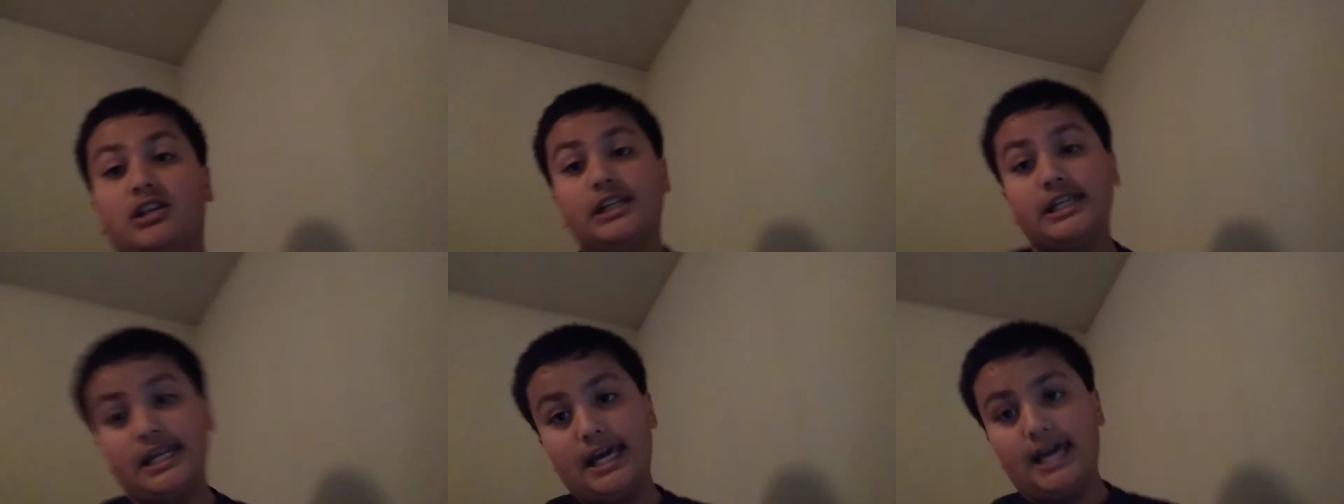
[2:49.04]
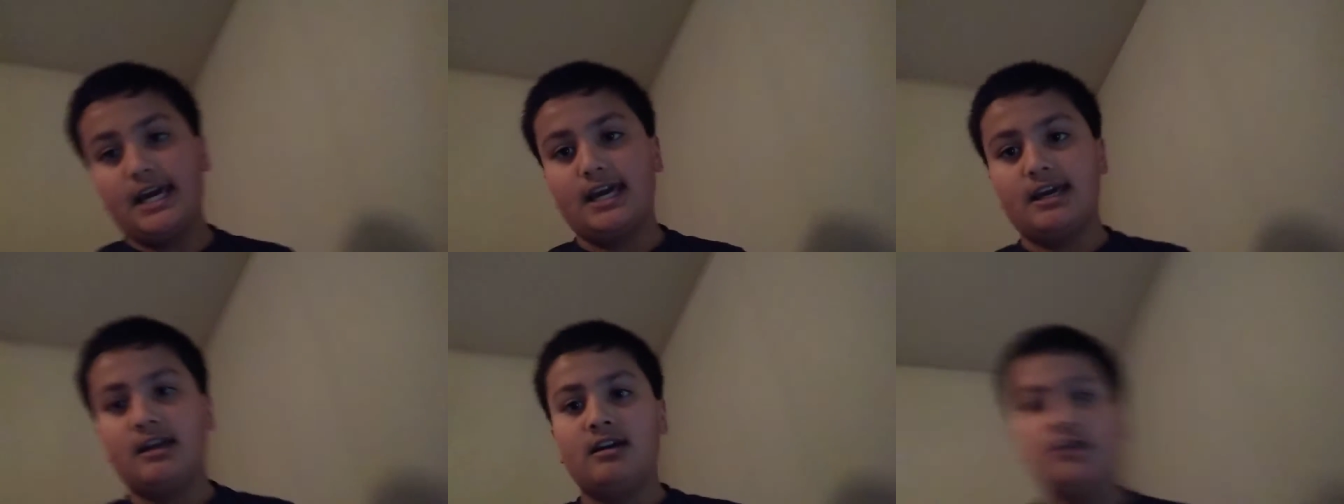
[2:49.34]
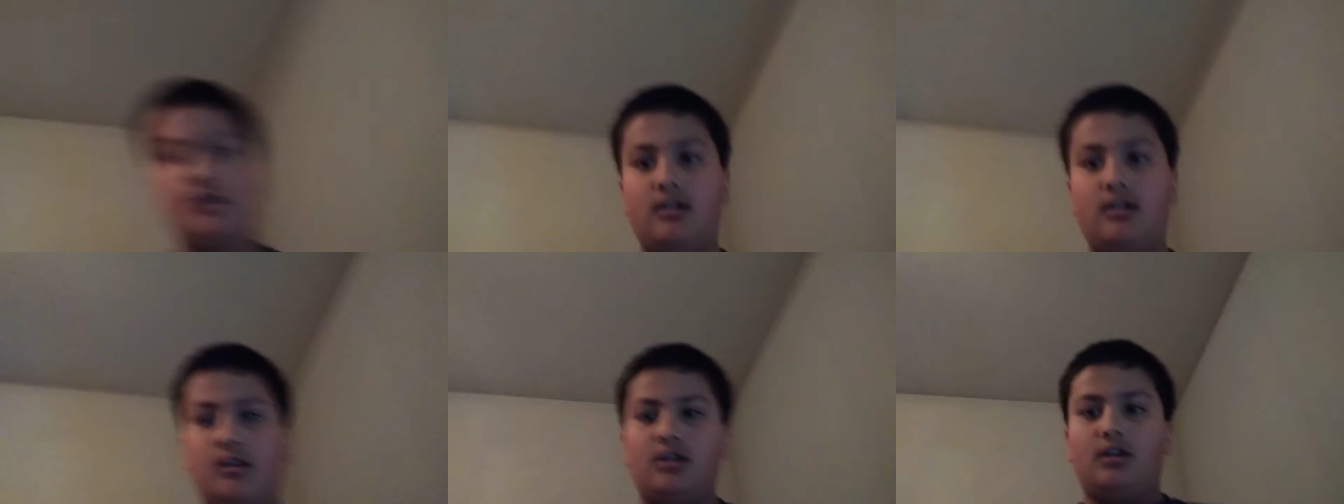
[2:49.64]

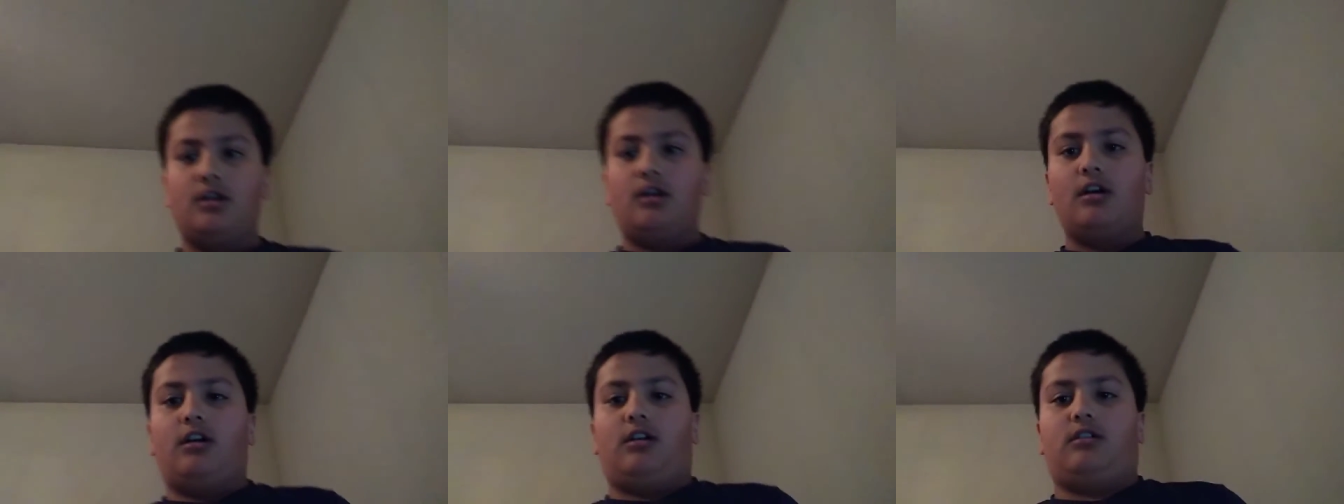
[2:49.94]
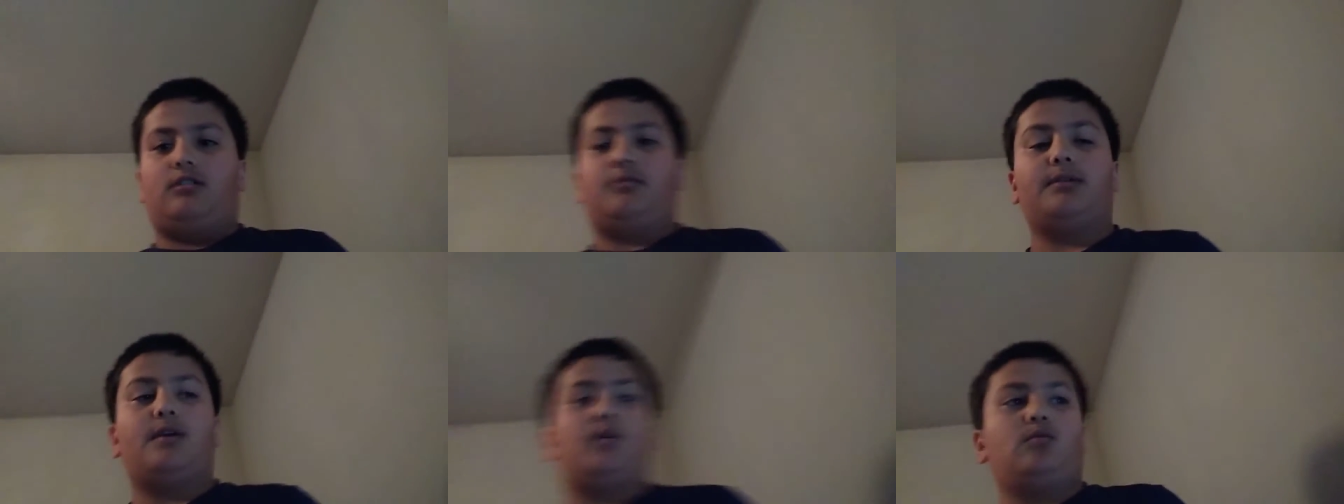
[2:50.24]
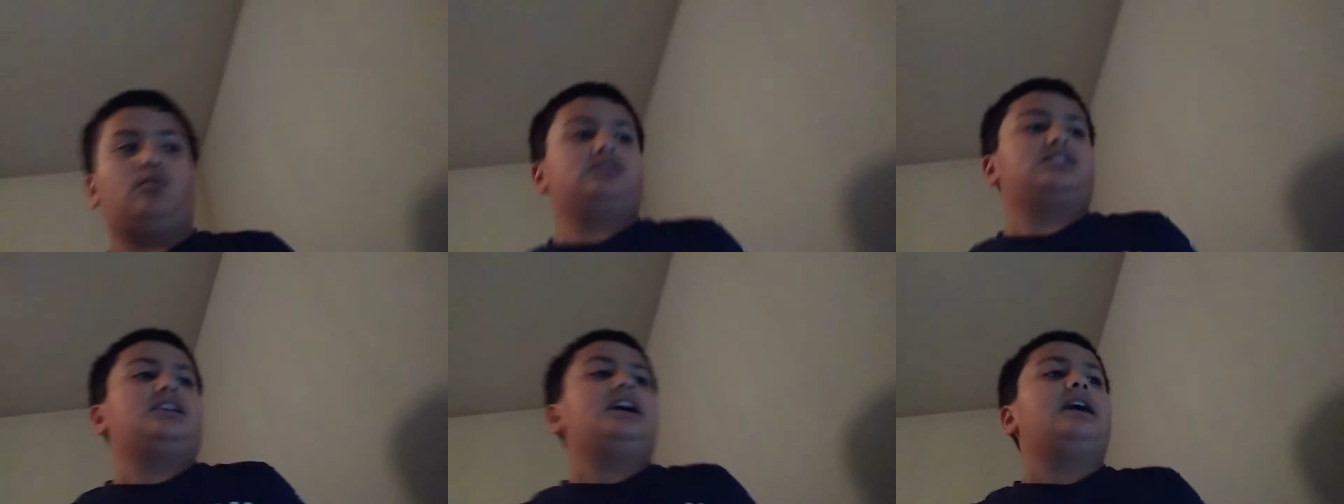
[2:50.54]
today
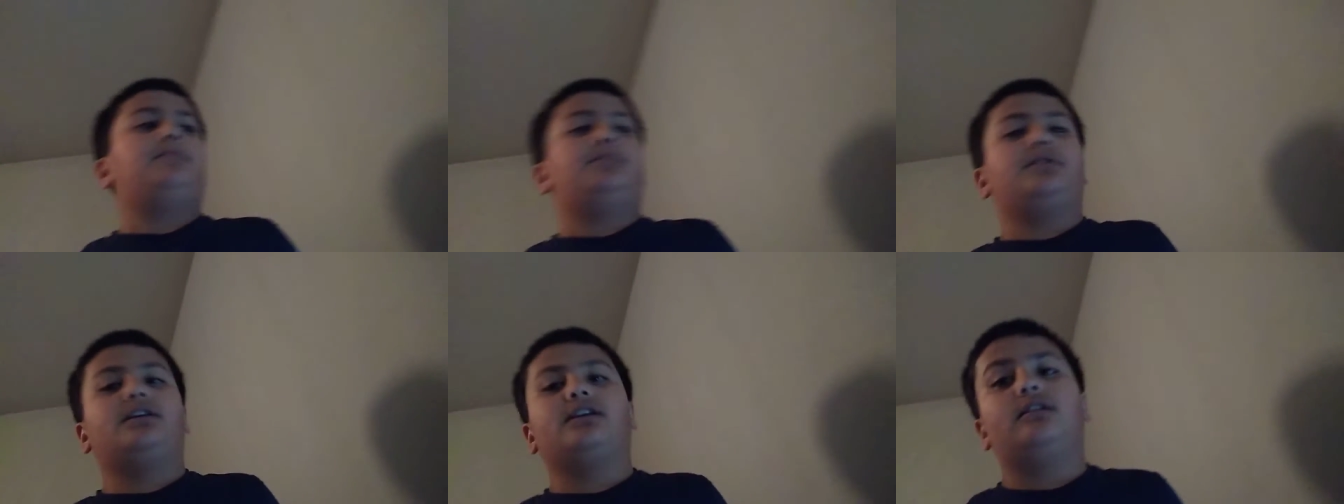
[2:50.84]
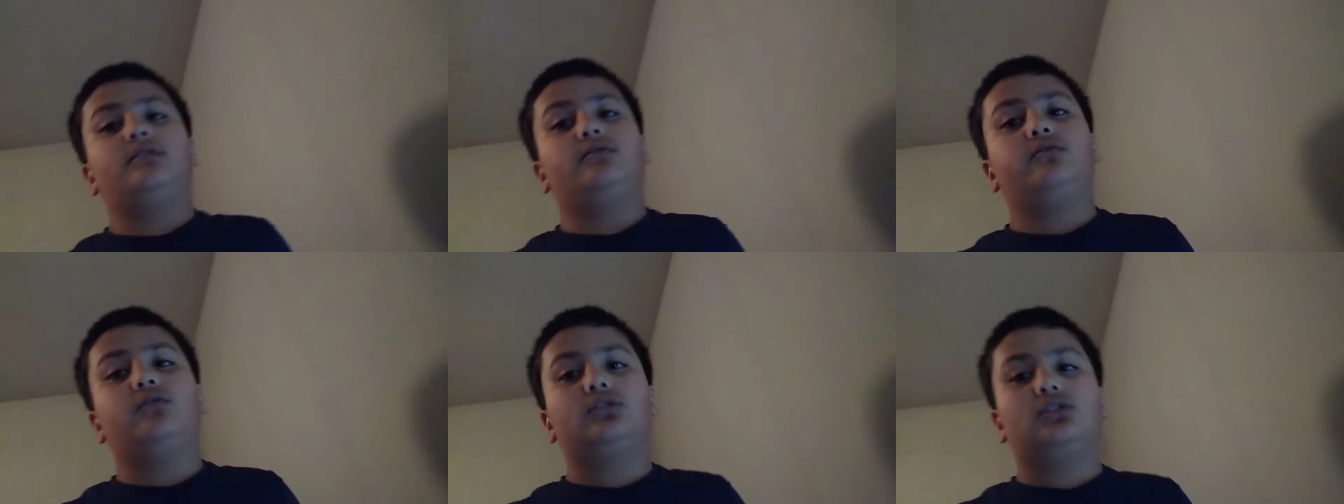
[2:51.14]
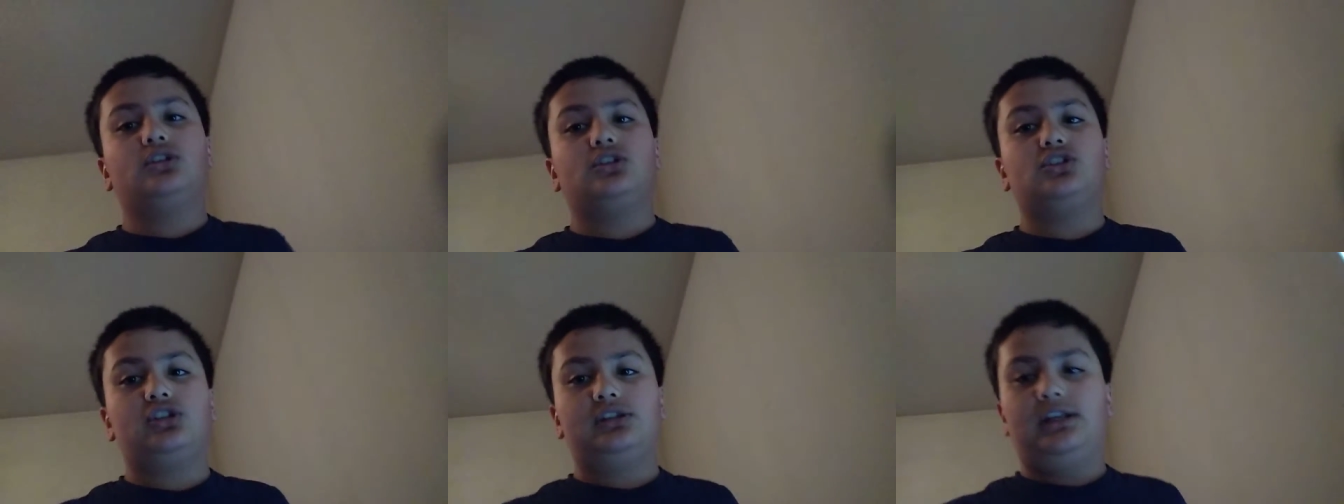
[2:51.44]
about what's happening on
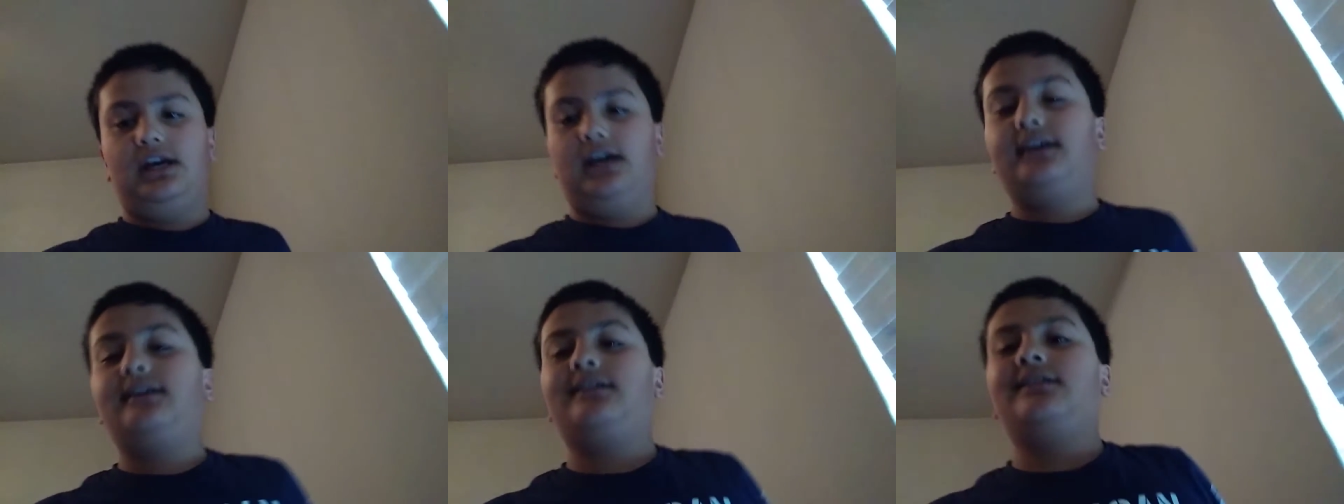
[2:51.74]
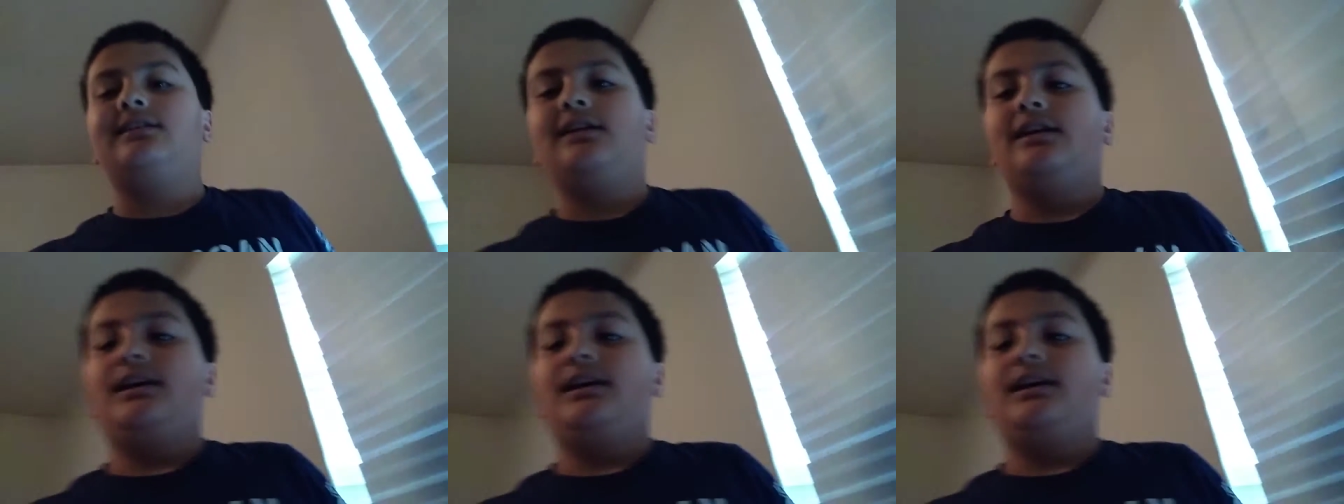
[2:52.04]
4th of July,